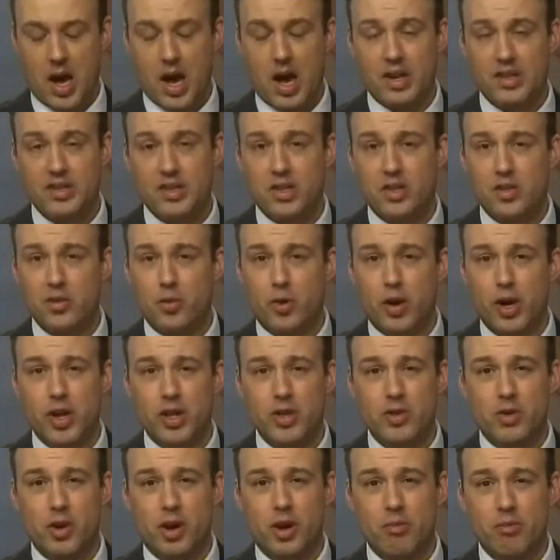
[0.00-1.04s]
As the
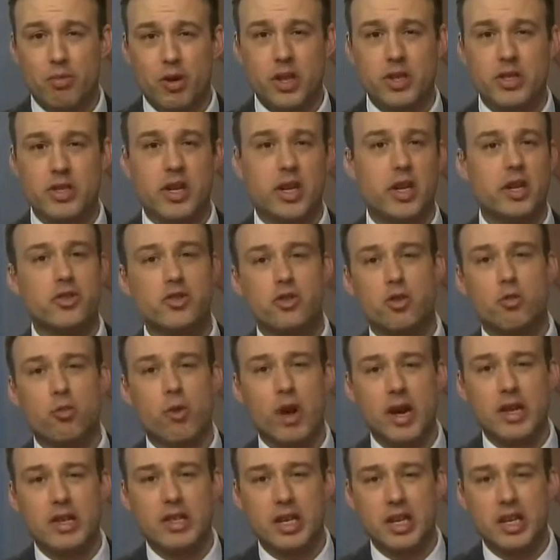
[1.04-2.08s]
2012 presidential
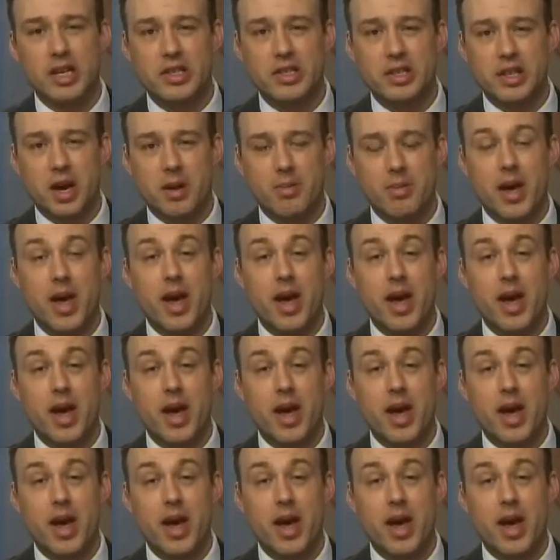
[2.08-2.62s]
race heats up,